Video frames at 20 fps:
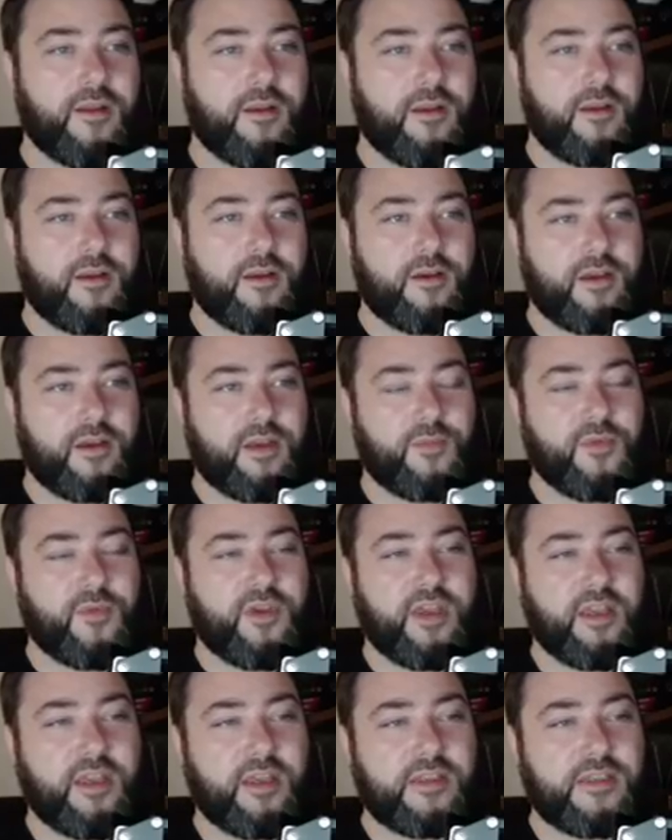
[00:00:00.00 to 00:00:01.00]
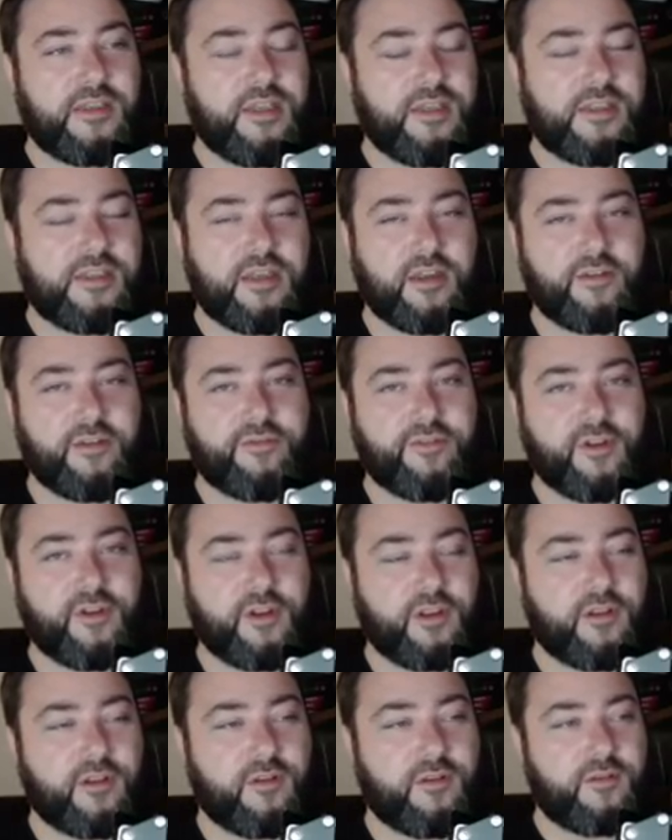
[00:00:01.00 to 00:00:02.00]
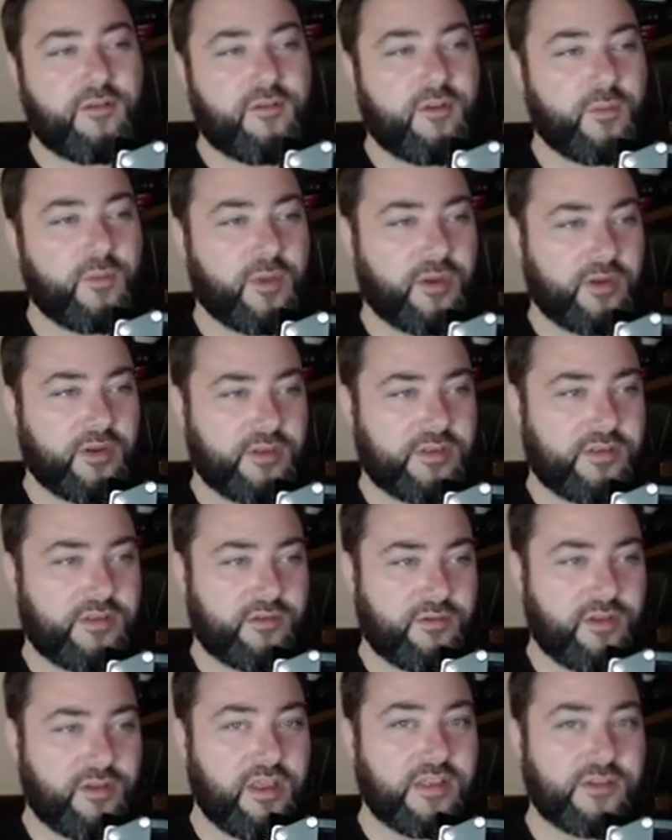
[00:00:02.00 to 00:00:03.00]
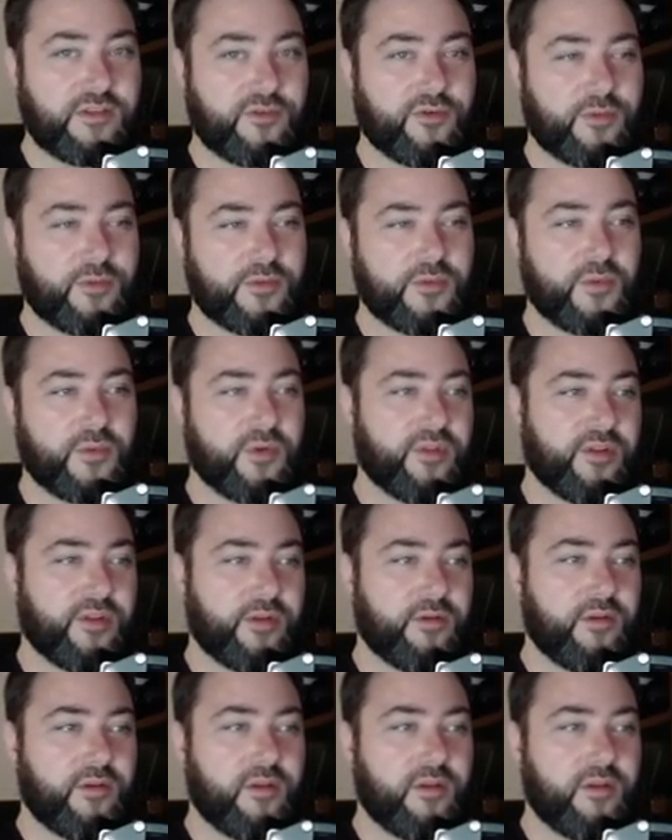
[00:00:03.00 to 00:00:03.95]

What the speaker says: Oh, Amory King, he's kind of funny, to be honest. He is a Trump supporter, though.